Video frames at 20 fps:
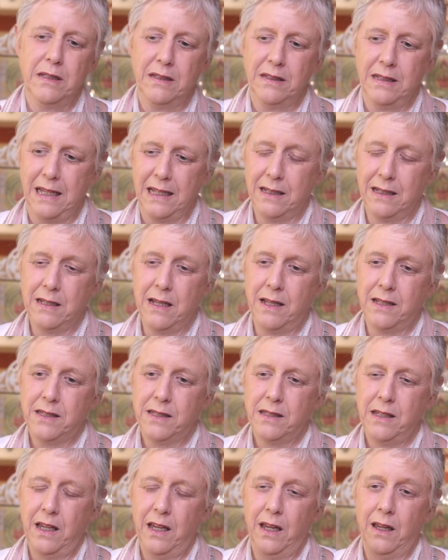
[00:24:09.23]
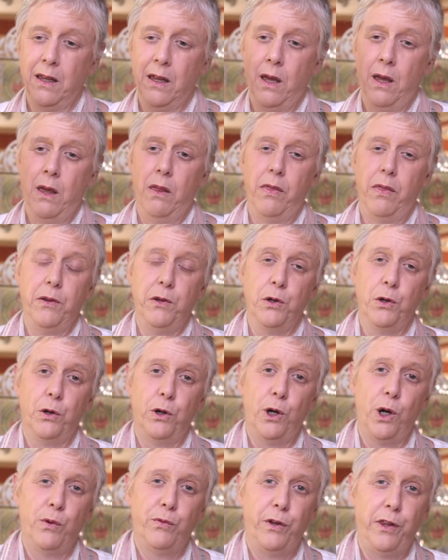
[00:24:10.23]
like not saying that
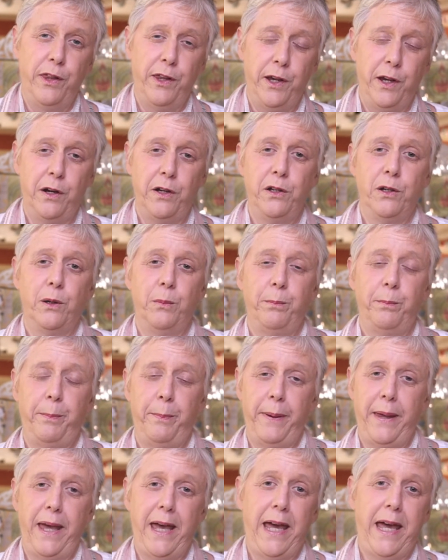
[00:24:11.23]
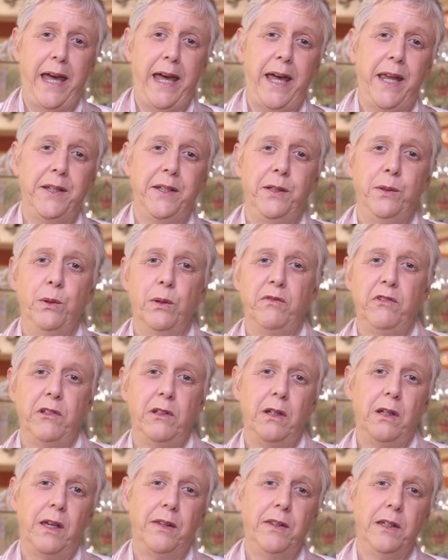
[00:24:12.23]
you're over there, you're bad, you have
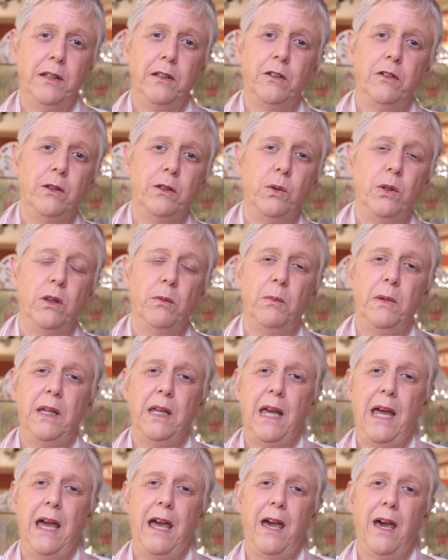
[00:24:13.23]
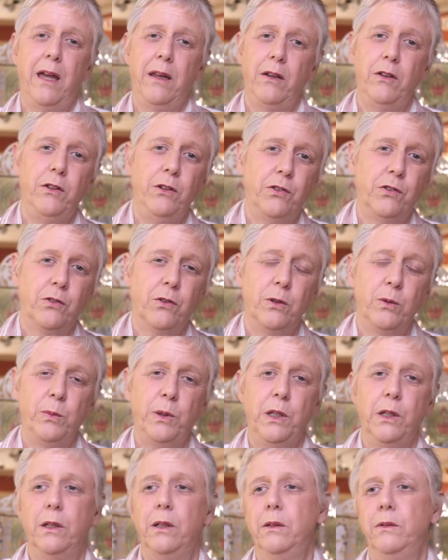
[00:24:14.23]
nothing to do with me, how did you screw
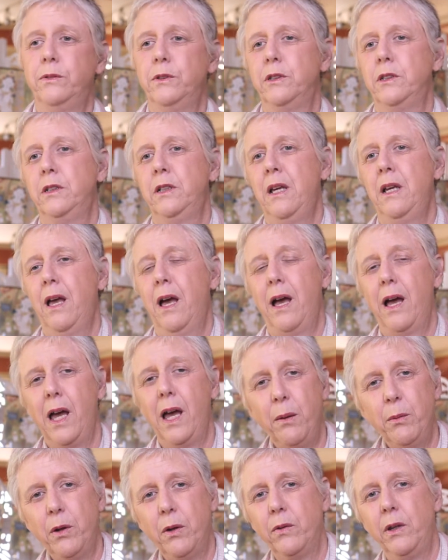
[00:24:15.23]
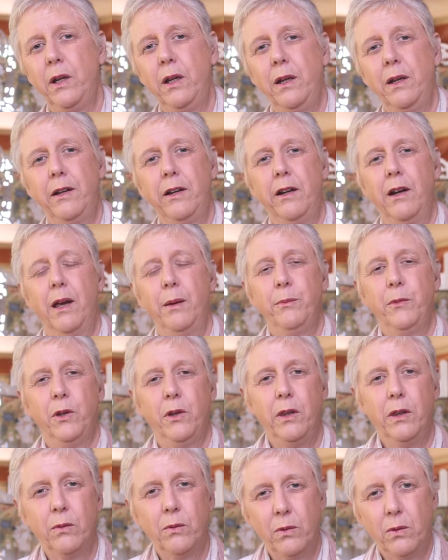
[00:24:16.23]
me over, I'm over here, I'm
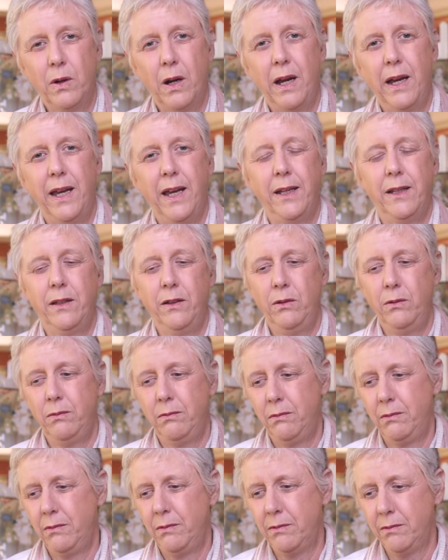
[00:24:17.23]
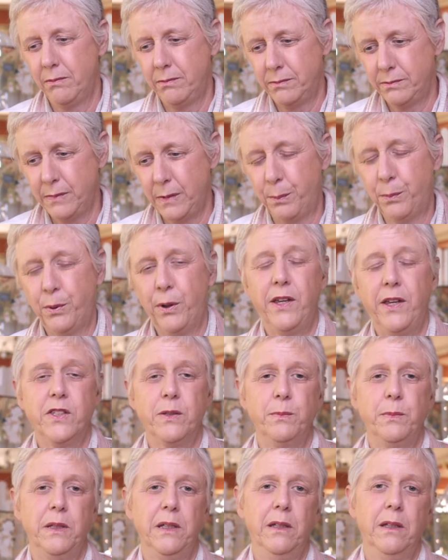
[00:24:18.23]
in the right, you
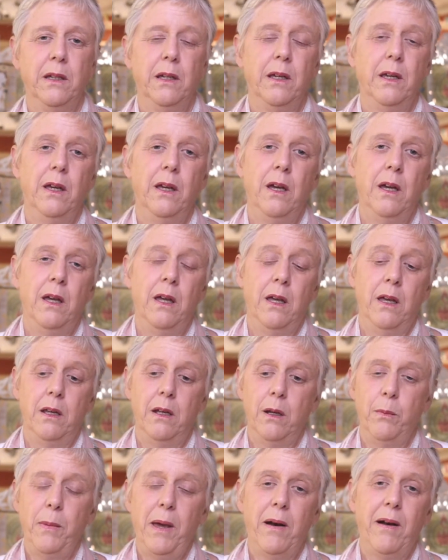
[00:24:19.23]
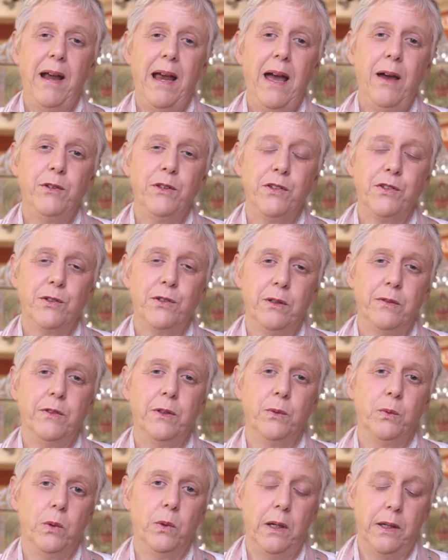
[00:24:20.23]
oppress me, no matter how deserved
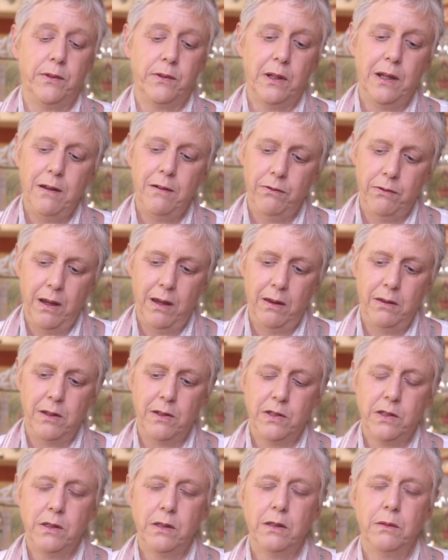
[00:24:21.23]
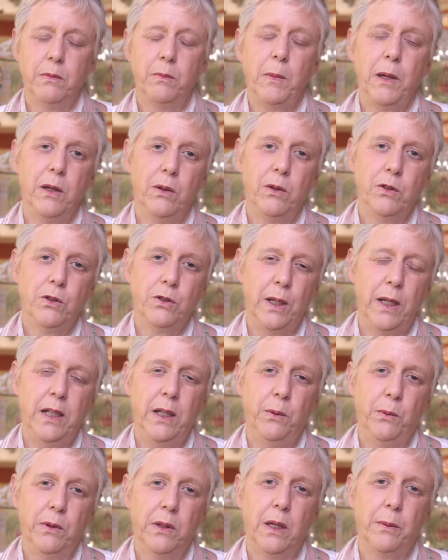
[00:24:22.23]
it was. And I found this in my own
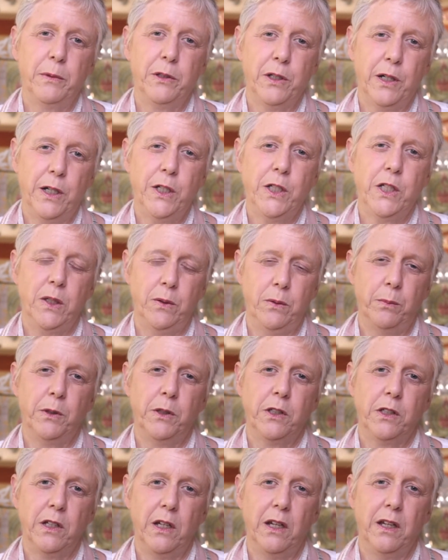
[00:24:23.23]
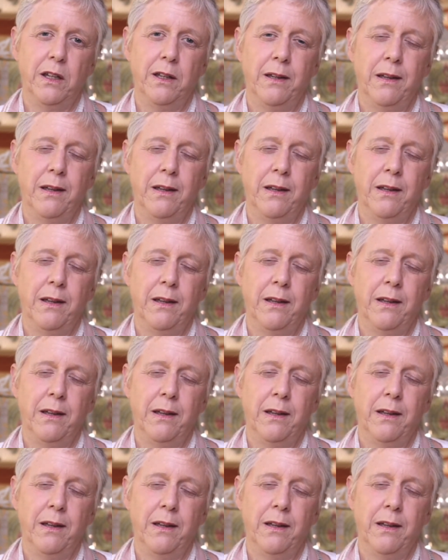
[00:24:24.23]
training with Lama Tarchen Rinpoche.